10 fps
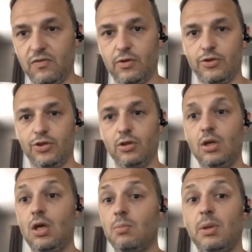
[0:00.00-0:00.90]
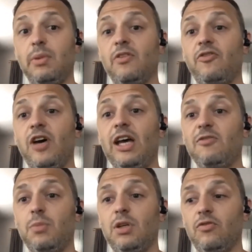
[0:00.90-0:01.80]
version maybe the
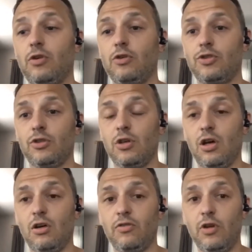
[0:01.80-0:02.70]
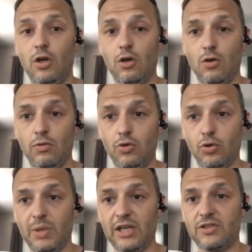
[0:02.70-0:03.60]
5-minute version of your
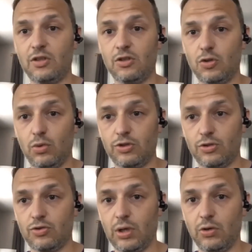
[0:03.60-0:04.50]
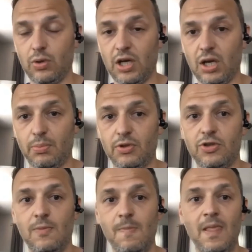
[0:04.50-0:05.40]
message, what you're trying to accomplish.
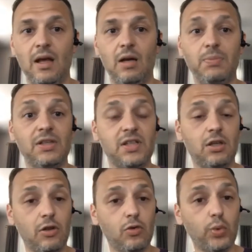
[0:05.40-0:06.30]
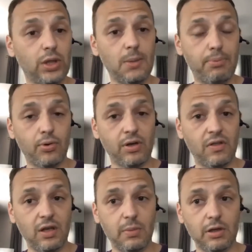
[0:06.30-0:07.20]
Because another really important
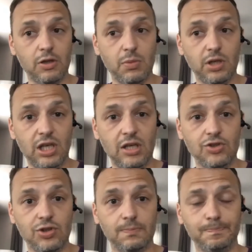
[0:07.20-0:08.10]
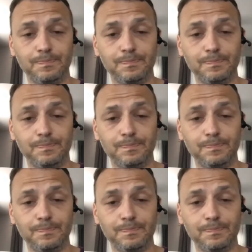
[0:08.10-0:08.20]
thing about communication